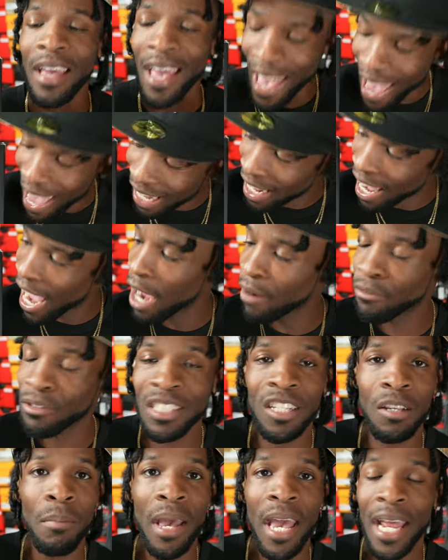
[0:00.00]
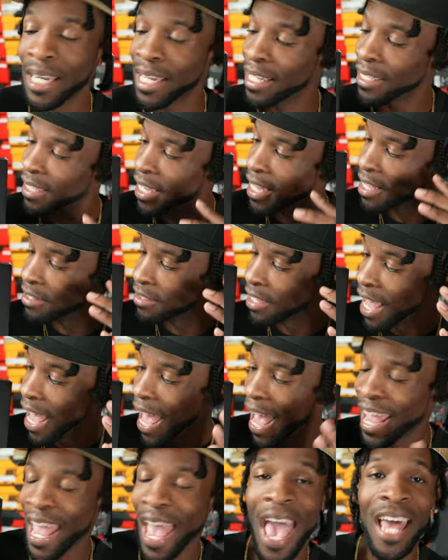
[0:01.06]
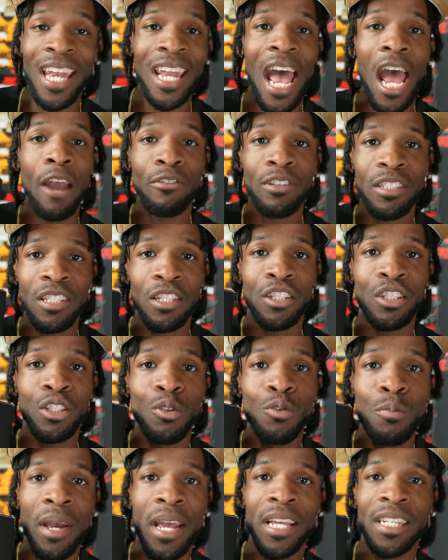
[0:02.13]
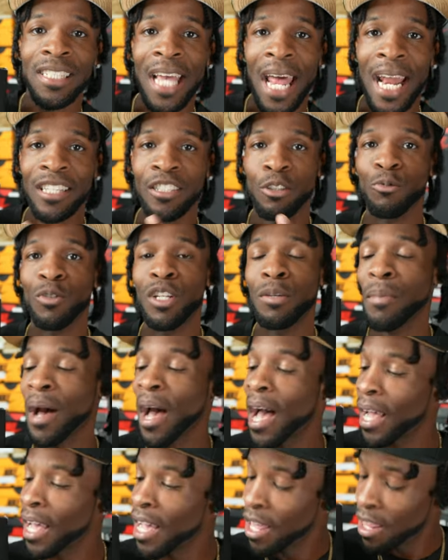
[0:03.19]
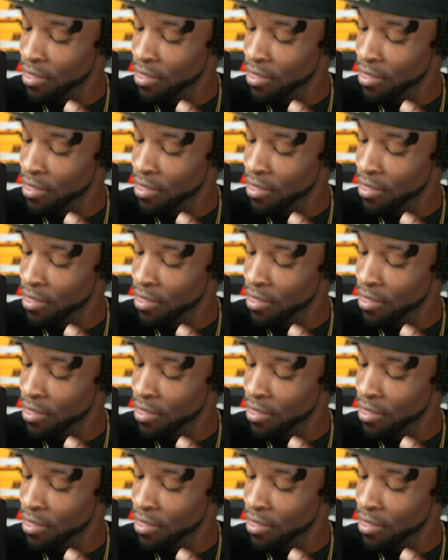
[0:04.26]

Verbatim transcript: Allen Iverson, man. This is a Allen Iverson shoe, man. Shout out to Reebok.